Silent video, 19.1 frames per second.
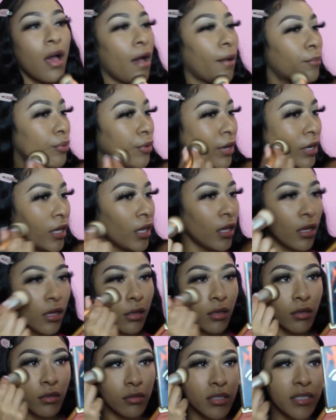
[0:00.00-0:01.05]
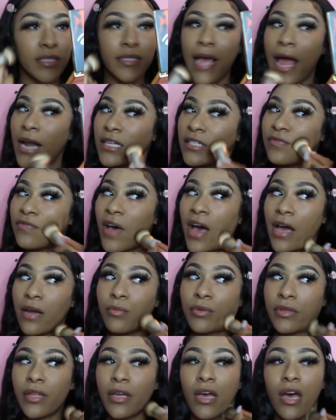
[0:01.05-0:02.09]
I'm pretty
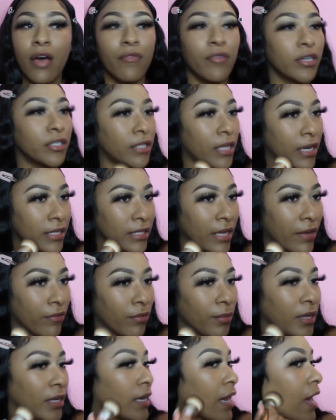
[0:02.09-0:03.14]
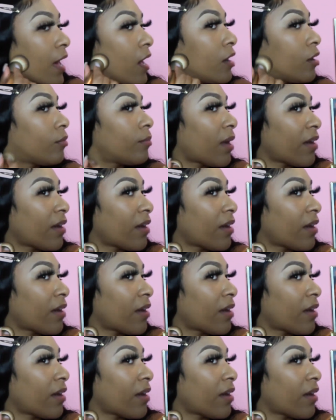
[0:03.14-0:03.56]
satisfied with the coverage that it's giving me now.